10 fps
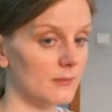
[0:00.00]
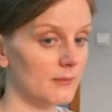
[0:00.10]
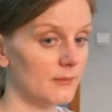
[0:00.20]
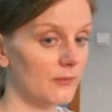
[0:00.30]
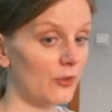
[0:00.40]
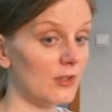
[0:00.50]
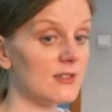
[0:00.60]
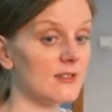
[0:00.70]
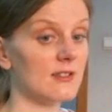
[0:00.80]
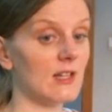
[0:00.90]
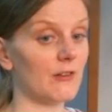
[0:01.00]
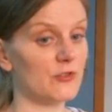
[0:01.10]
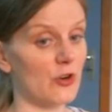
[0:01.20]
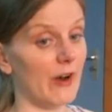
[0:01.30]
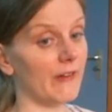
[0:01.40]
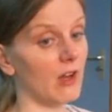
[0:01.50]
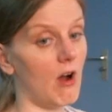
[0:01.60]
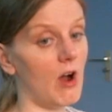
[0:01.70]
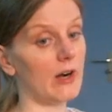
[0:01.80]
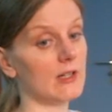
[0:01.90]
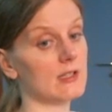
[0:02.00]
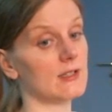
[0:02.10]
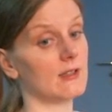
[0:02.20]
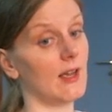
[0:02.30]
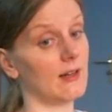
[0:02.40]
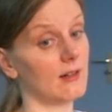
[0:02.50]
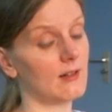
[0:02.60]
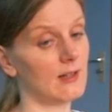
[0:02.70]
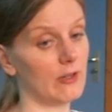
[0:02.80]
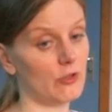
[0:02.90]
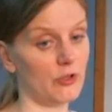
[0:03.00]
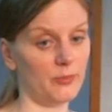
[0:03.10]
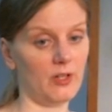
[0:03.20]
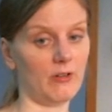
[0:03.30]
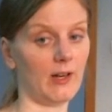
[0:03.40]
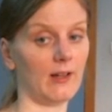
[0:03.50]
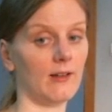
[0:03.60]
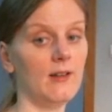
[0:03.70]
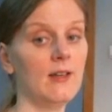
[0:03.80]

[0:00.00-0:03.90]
for instance, self-driving cars and cloud computing,